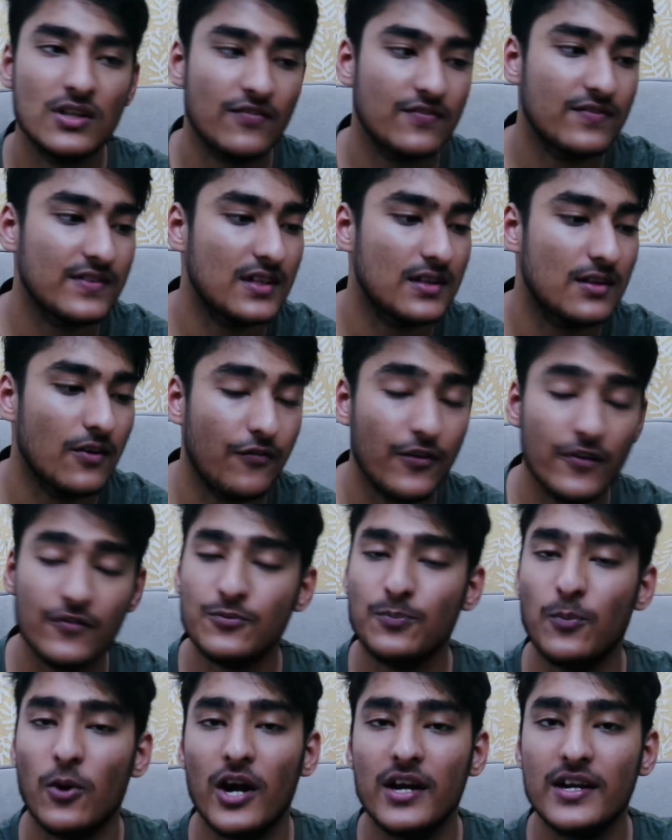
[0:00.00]
the, the
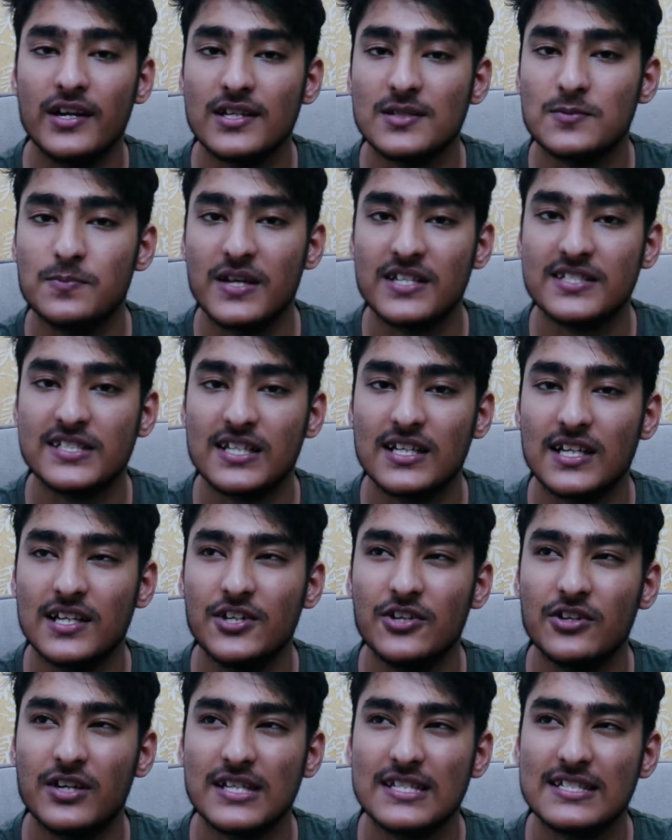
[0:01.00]
fifth point is basically,
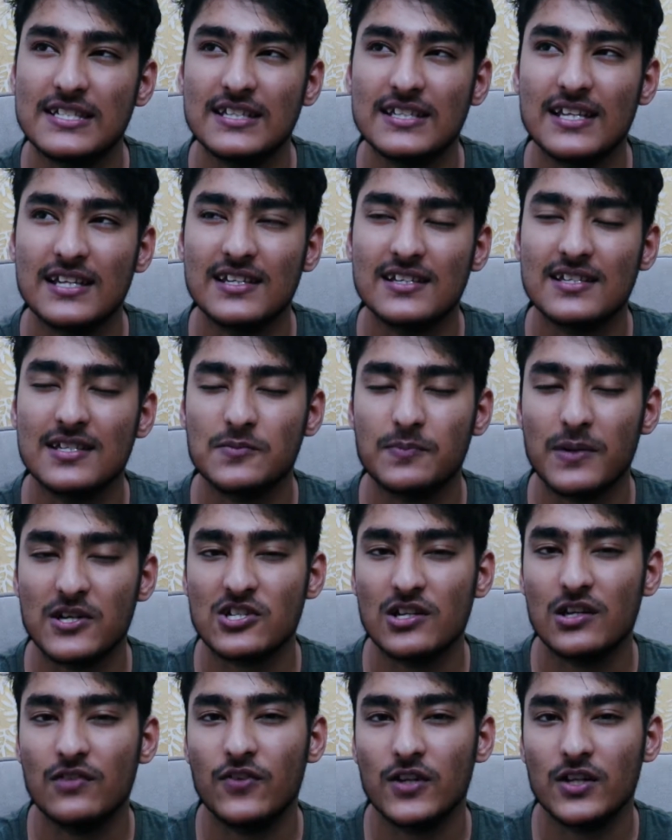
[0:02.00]
you can say that this is
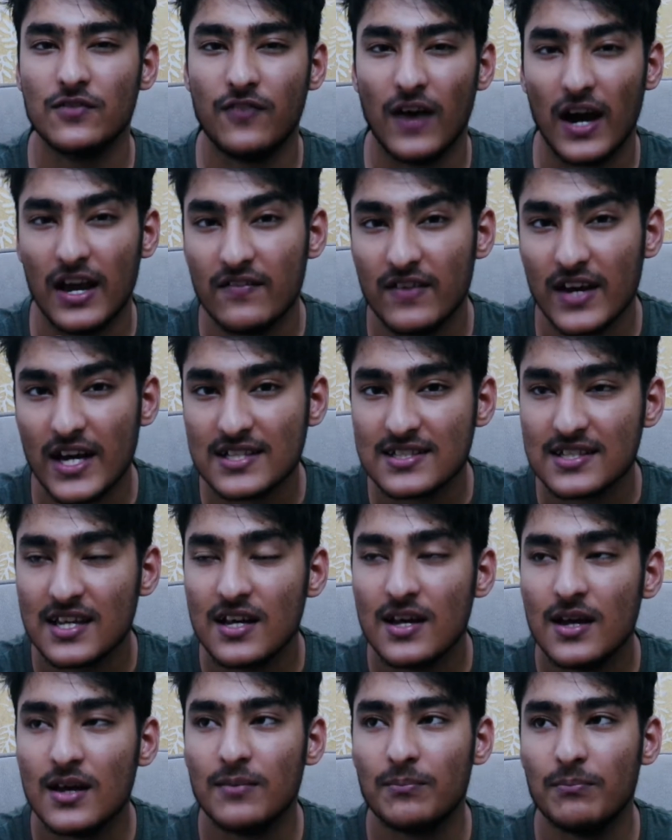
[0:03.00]
especially for the five S,
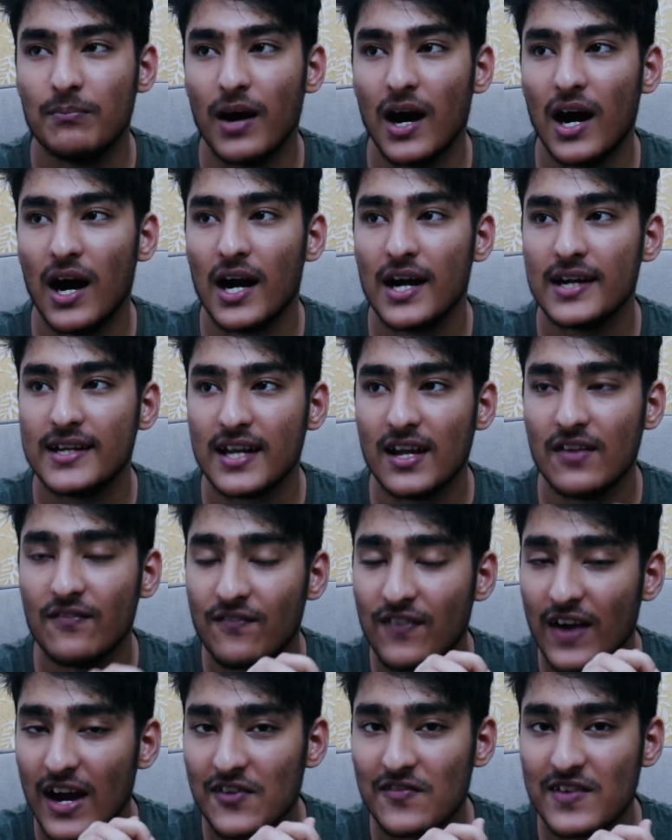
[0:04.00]
but in
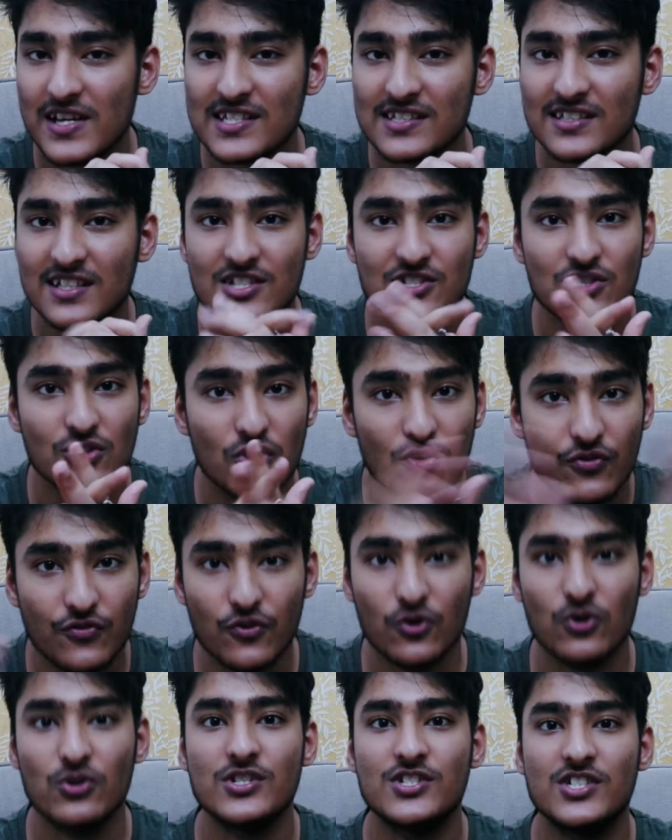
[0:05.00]
five S there's no
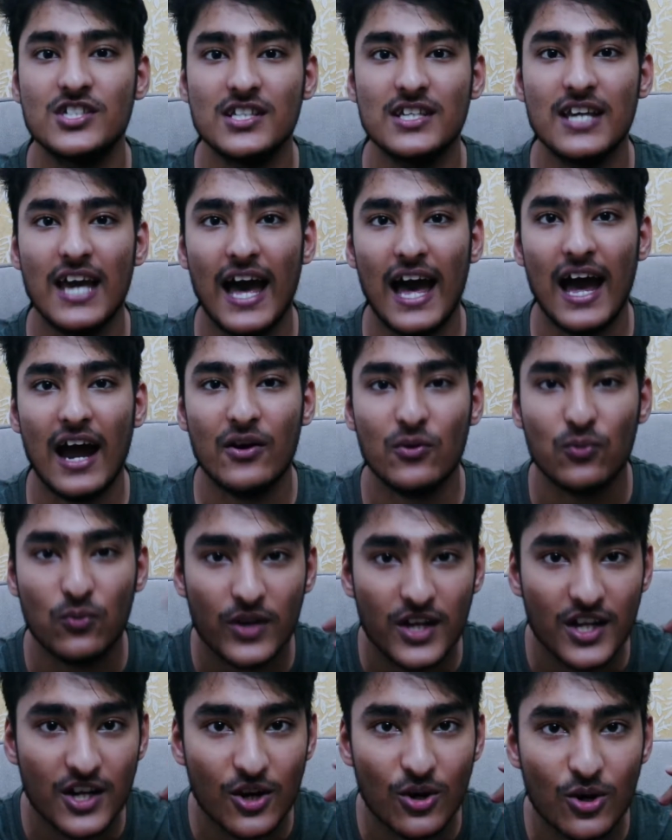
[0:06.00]
four G, and
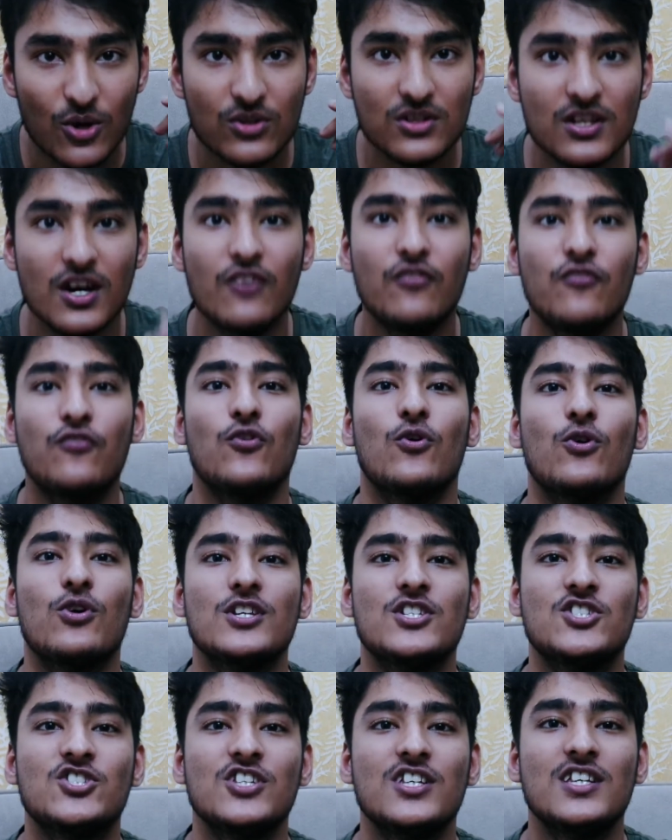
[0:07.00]
we know the four
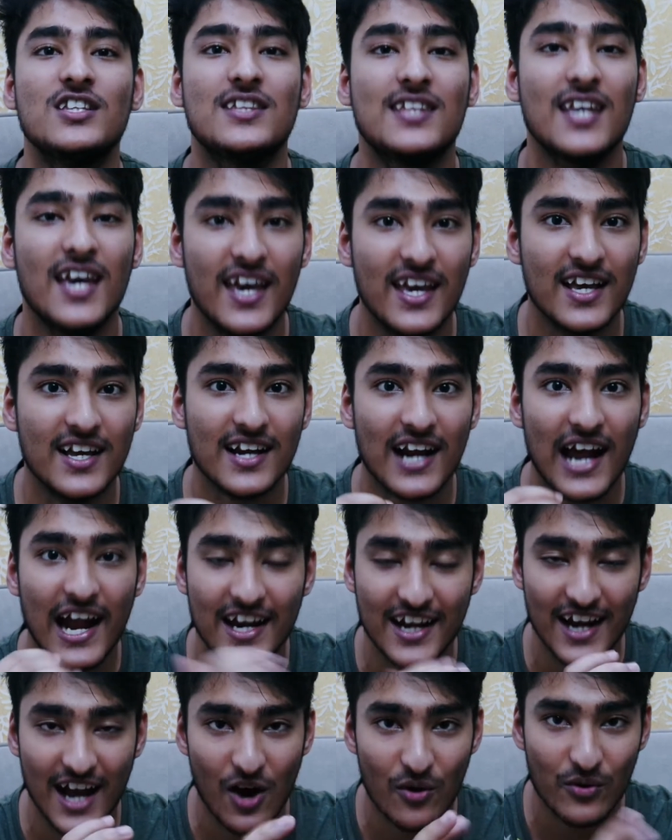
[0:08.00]
G thing
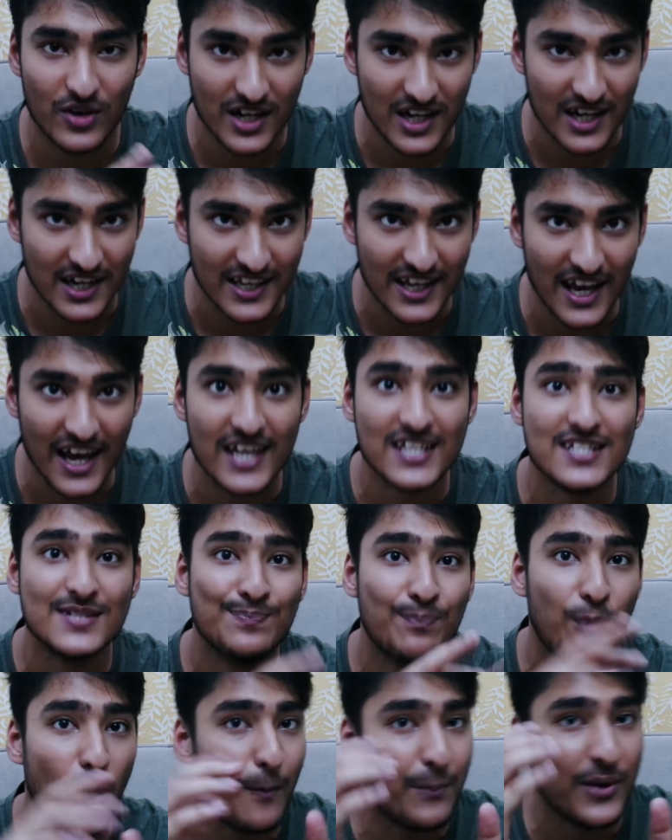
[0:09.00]
right now in India.
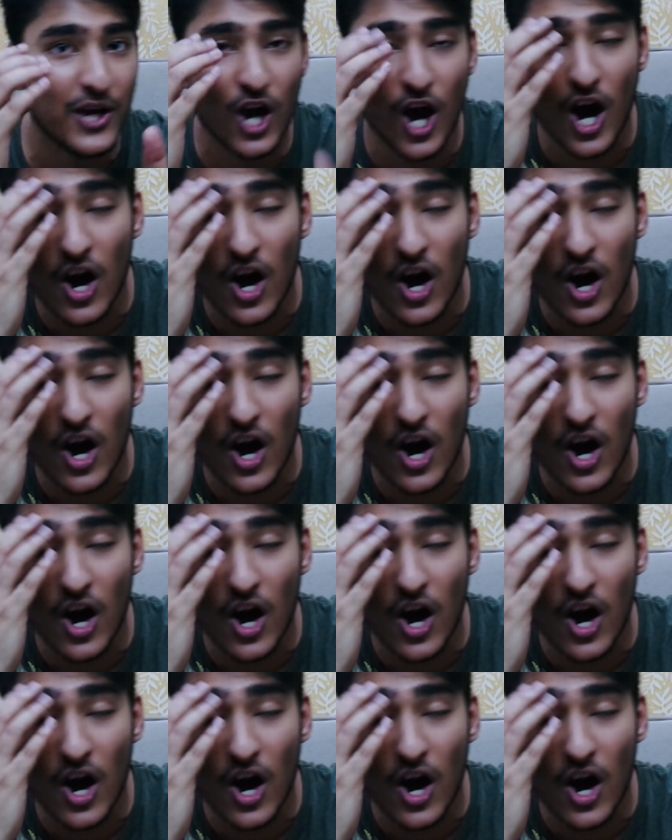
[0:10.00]
It's popping